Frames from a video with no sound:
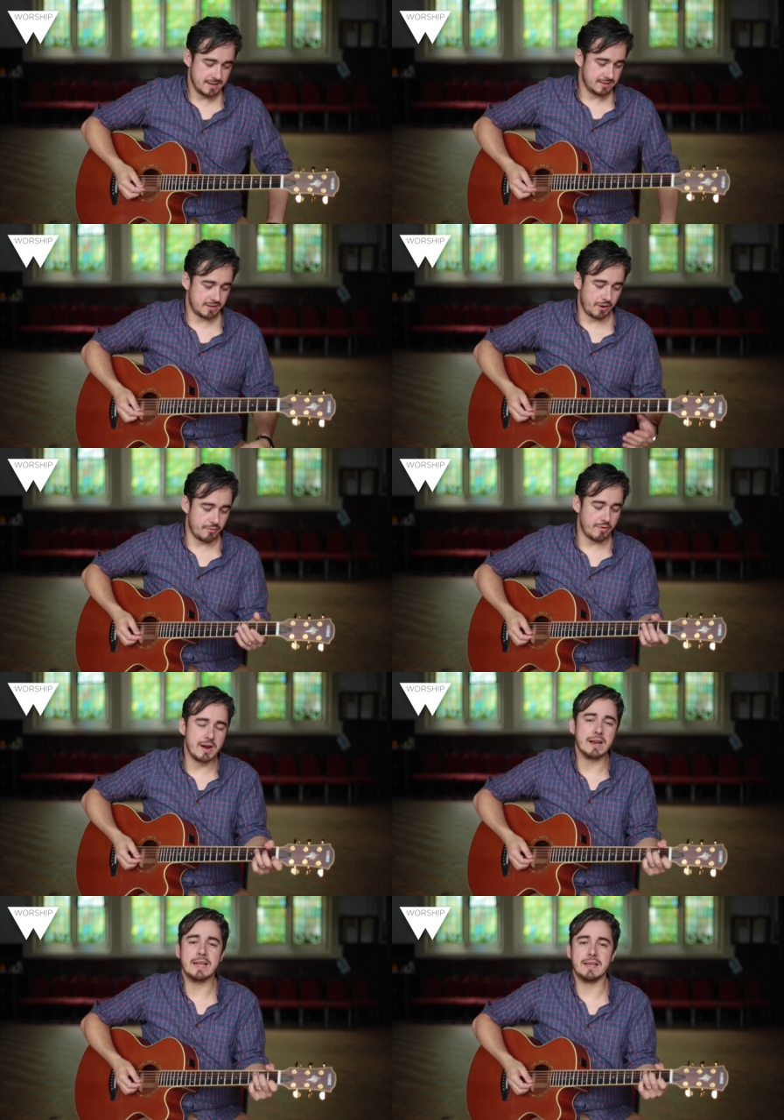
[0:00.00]
So a
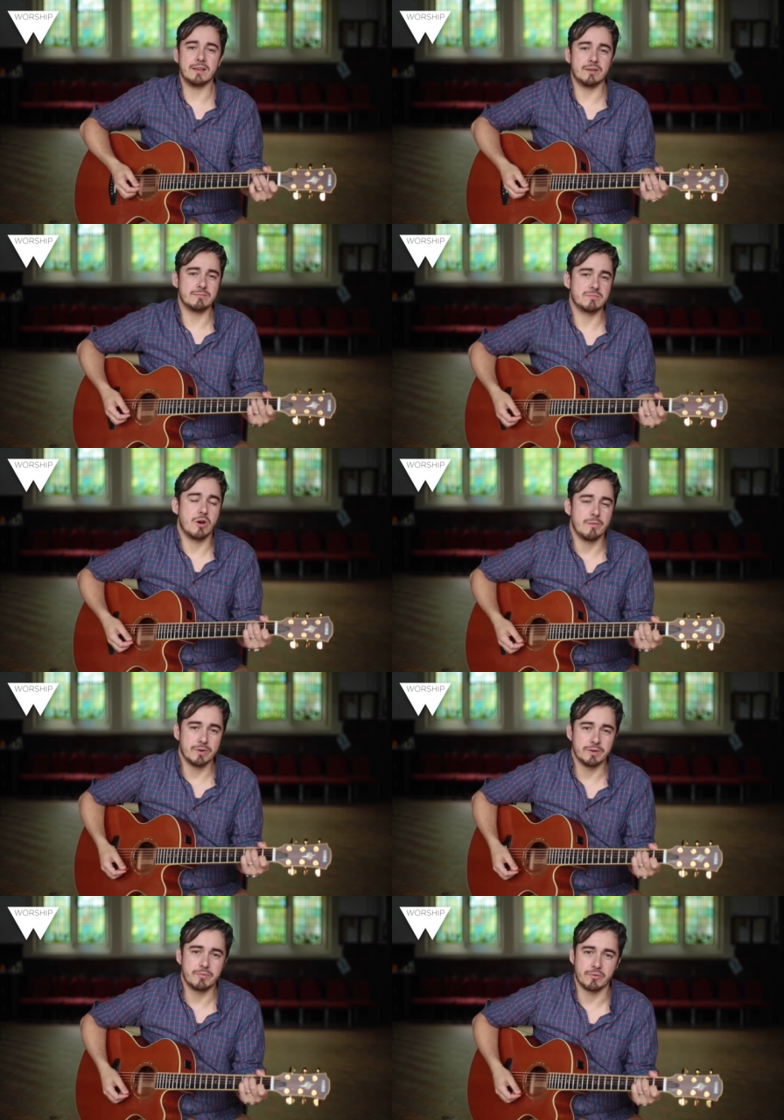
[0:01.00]
really
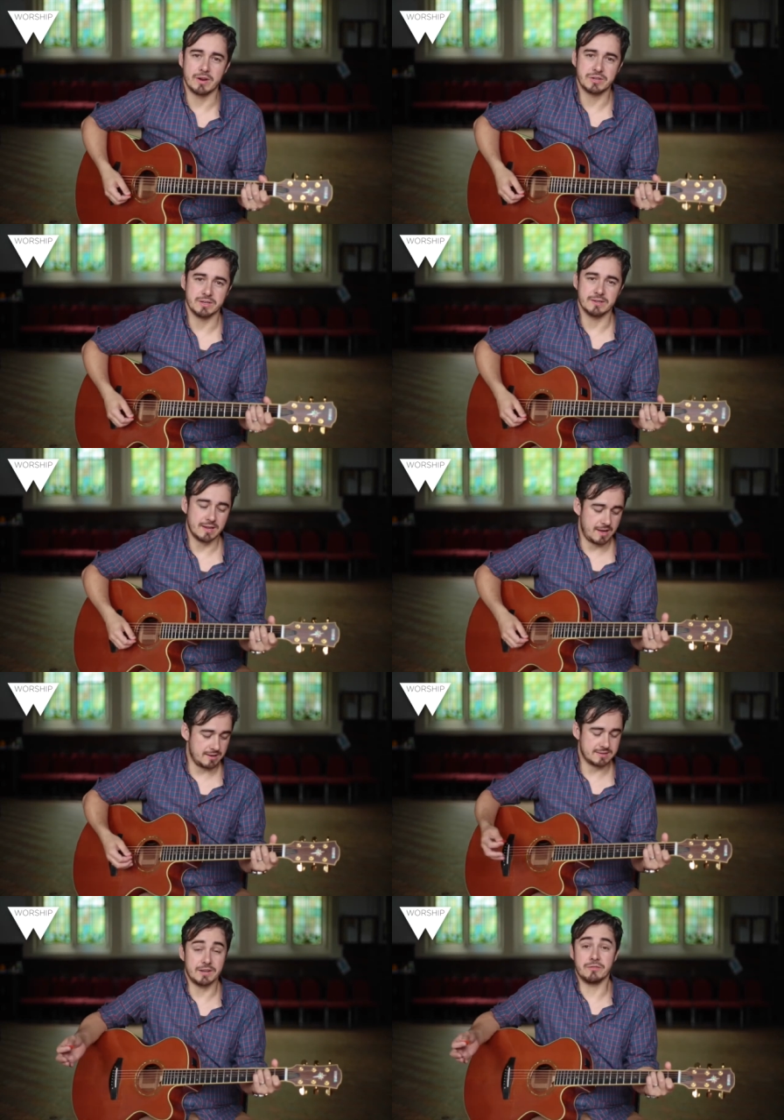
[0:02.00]
common progression,
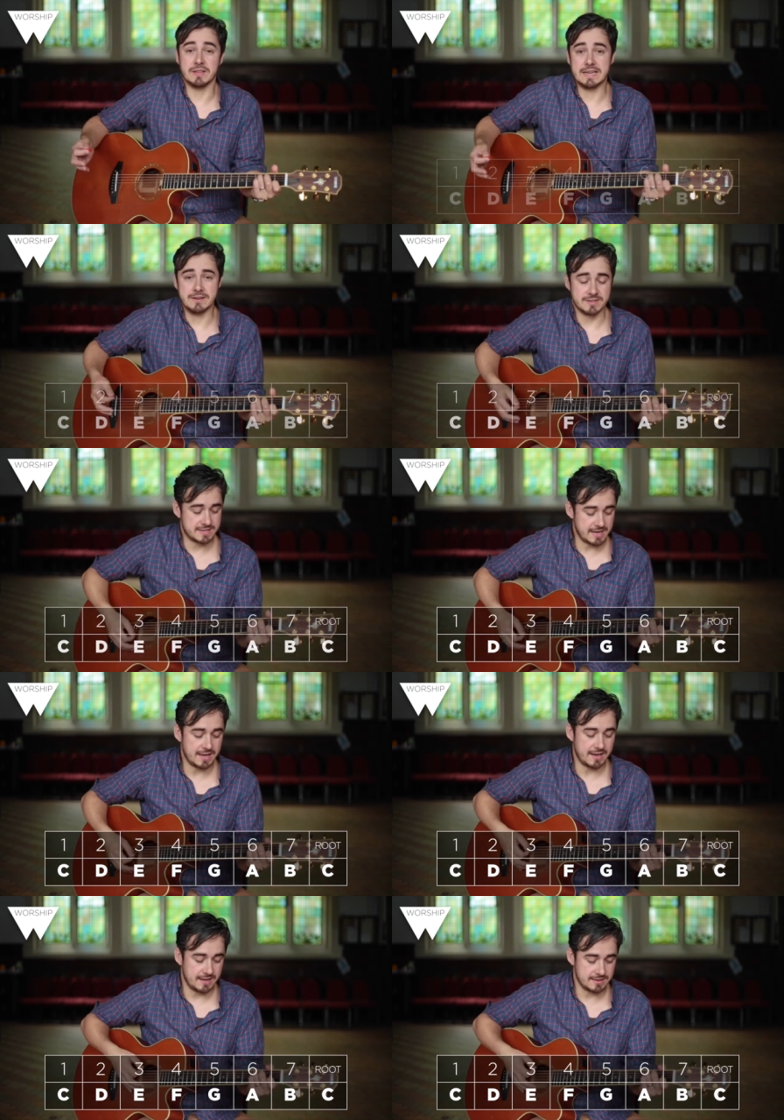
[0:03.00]
say you're in the key of C,